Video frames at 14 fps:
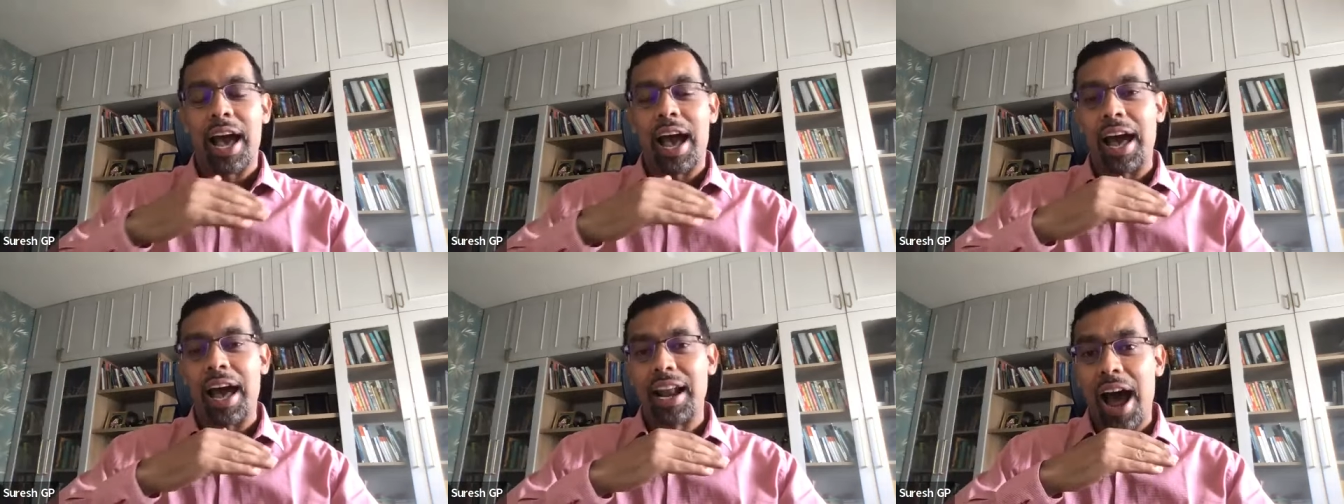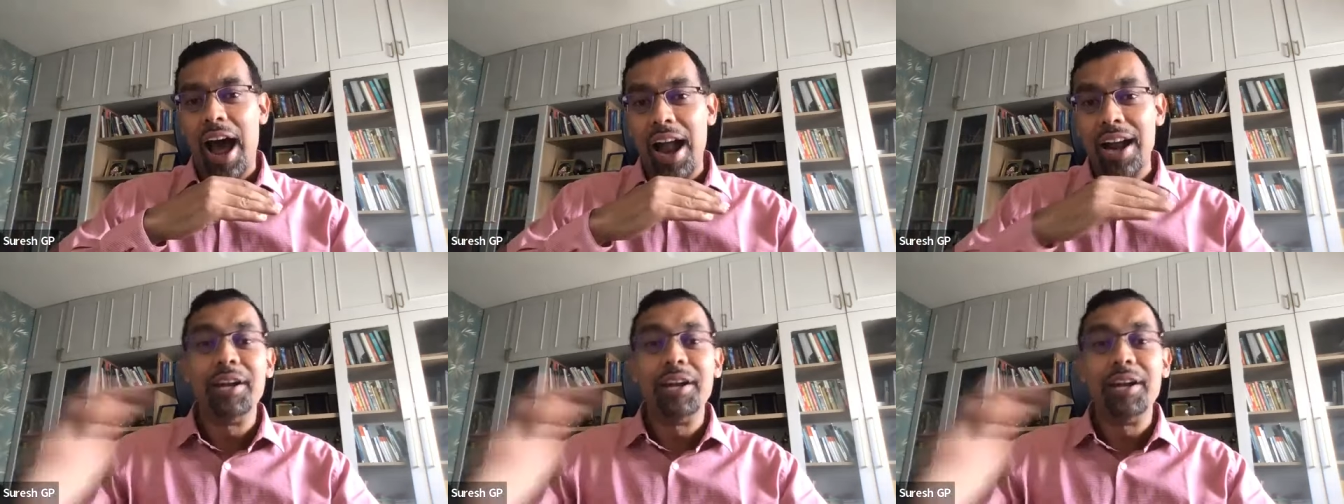and
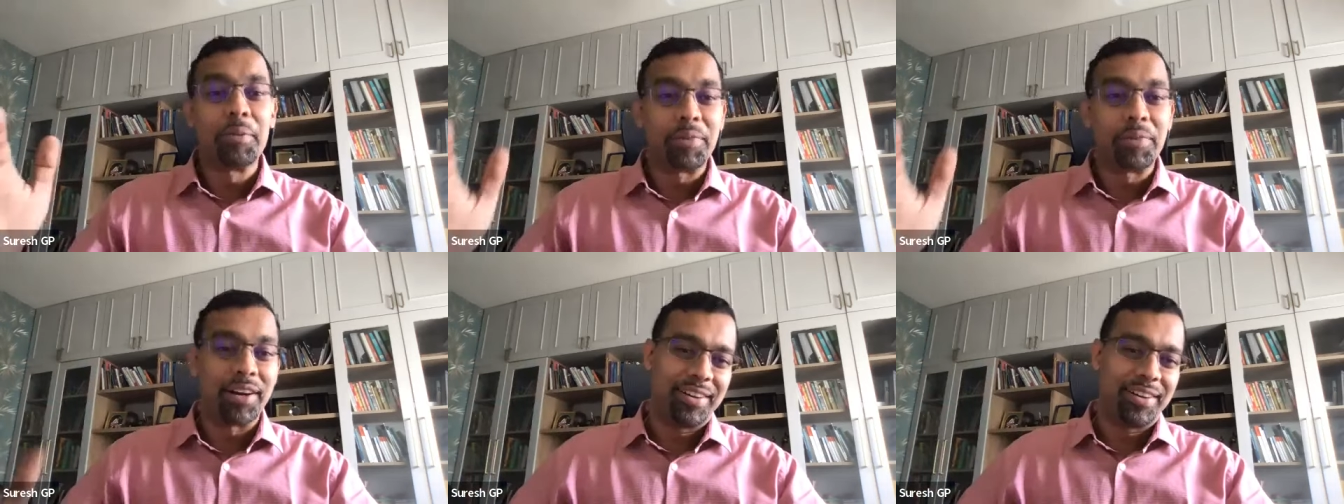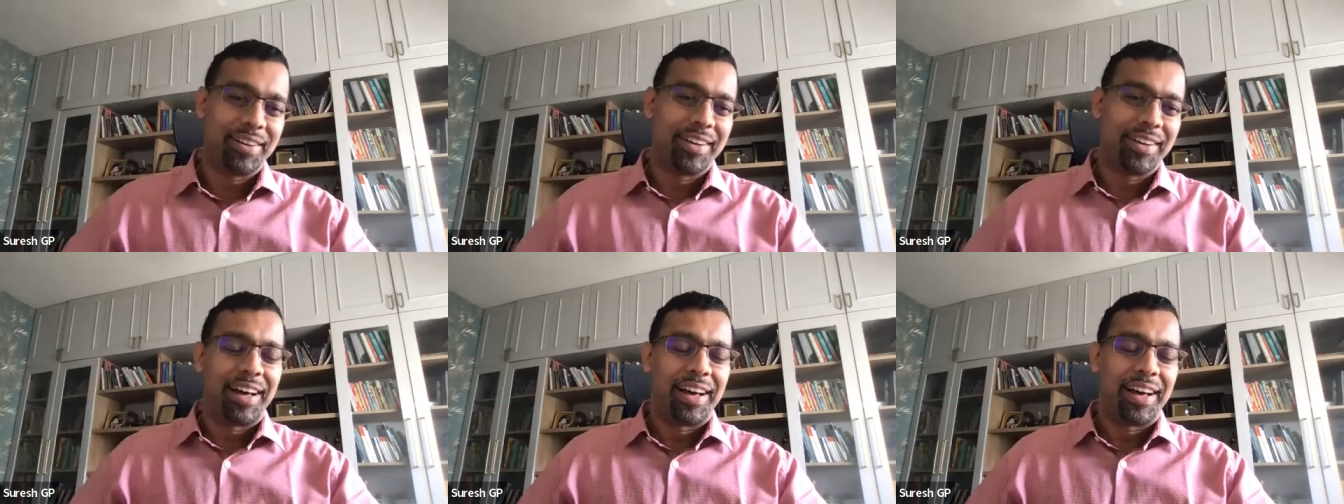uninterrupted
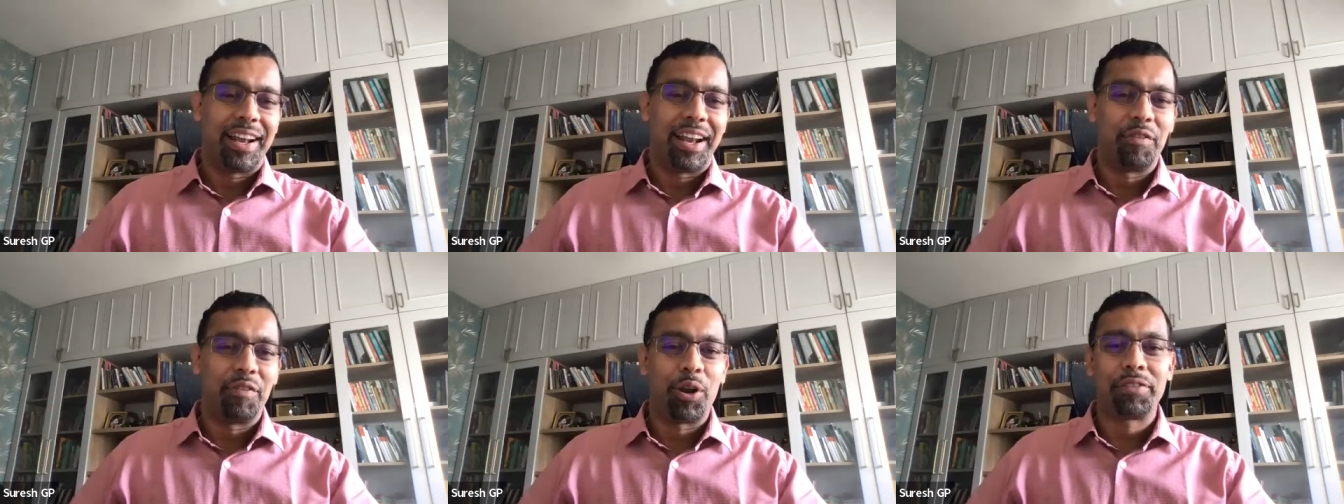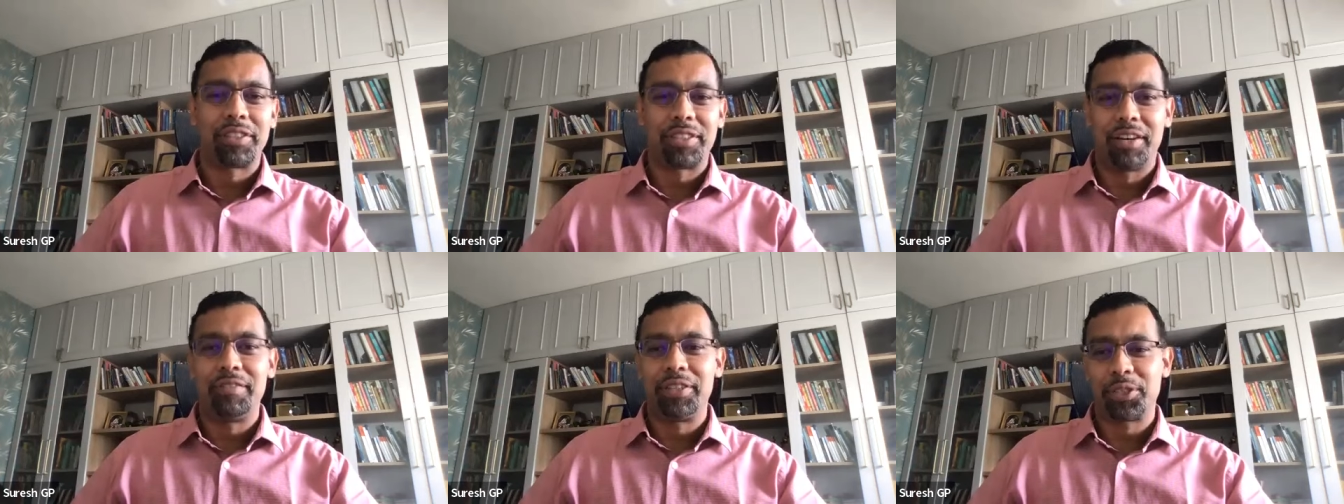uh, level of
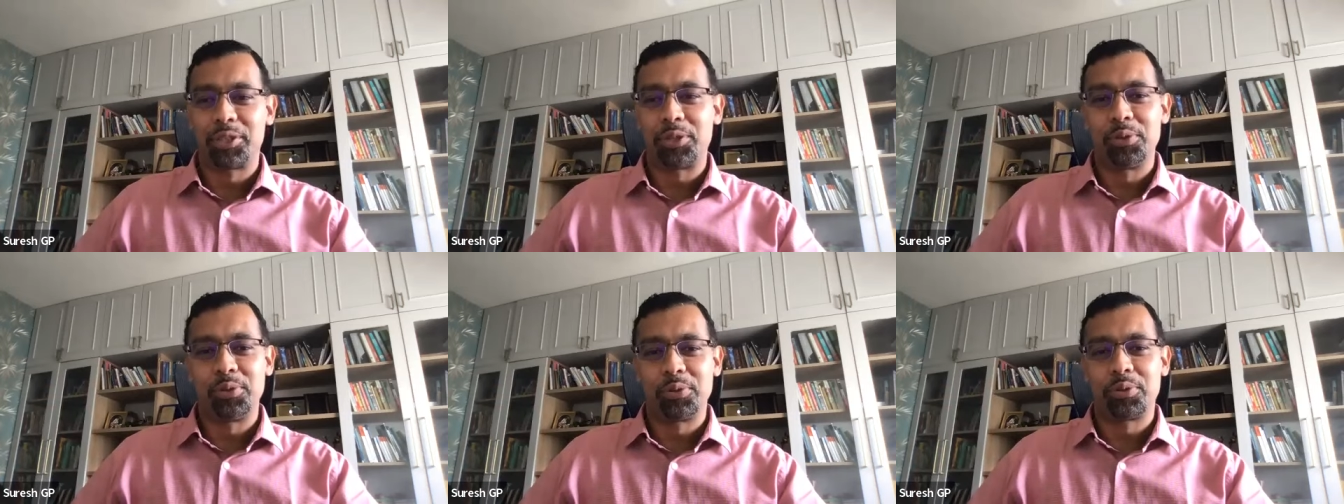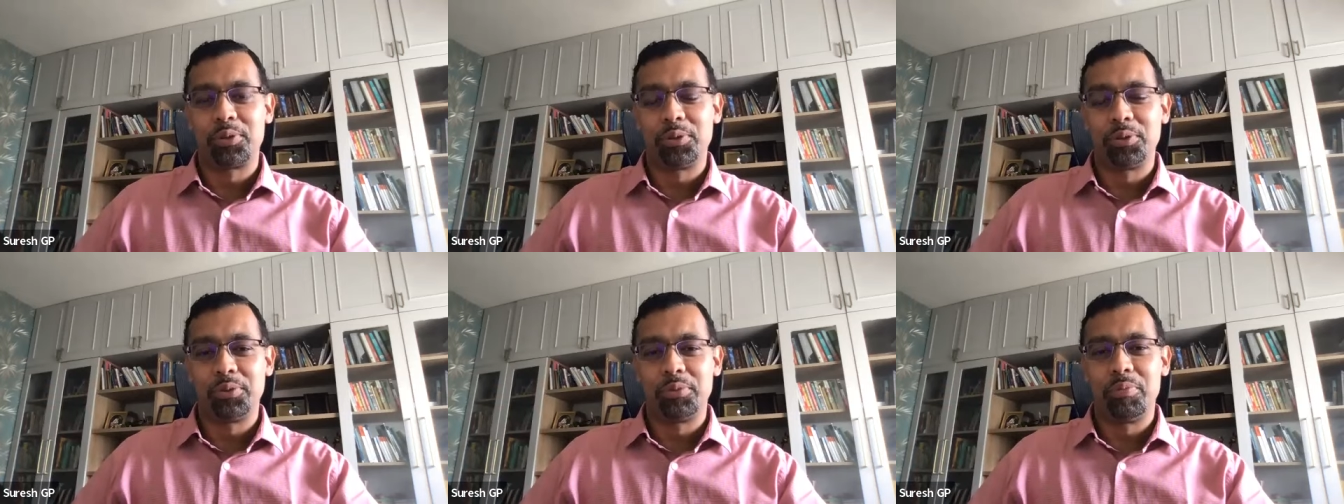service to,
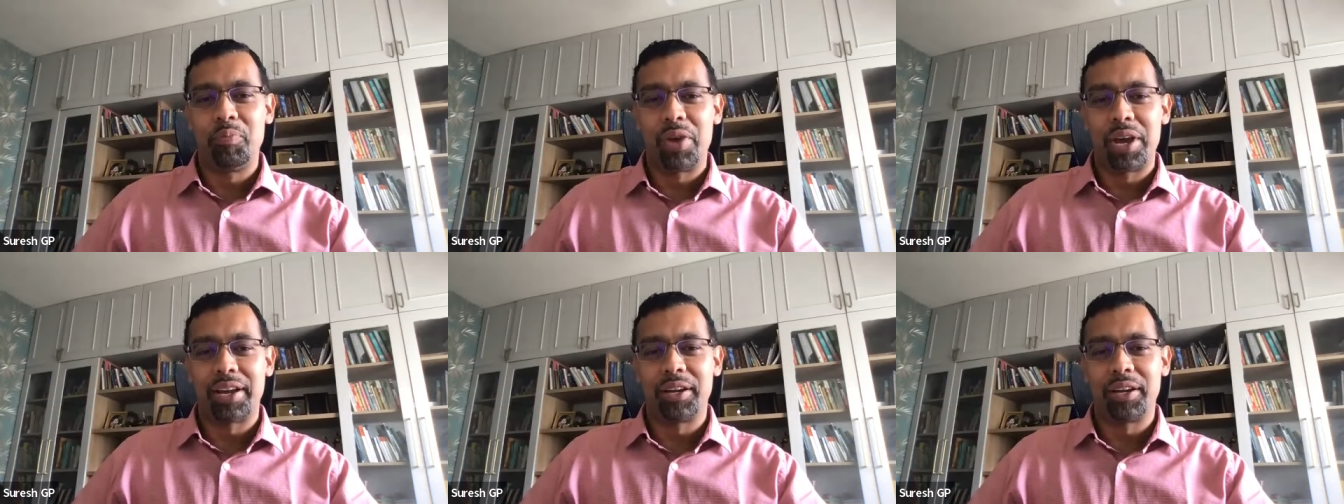to make